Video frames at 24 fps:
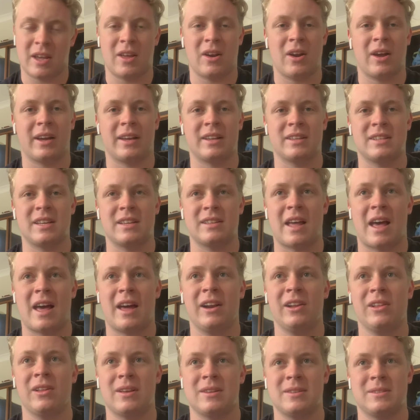And I can
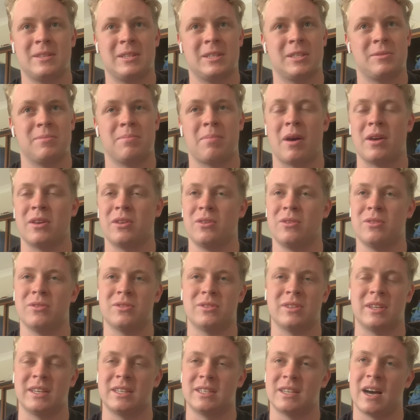analyze this by
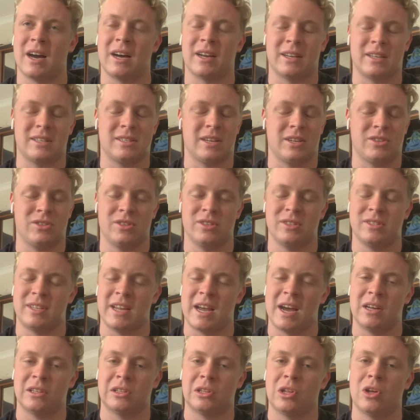using data such as
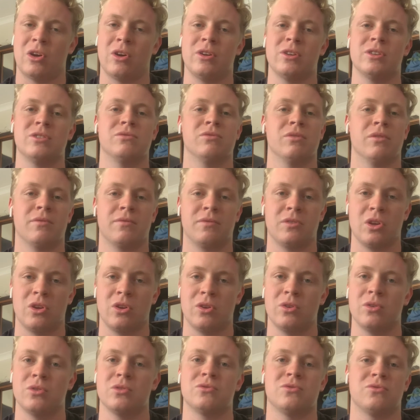downloads,
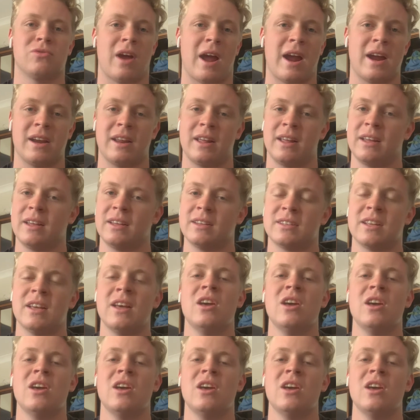reviews, ratings,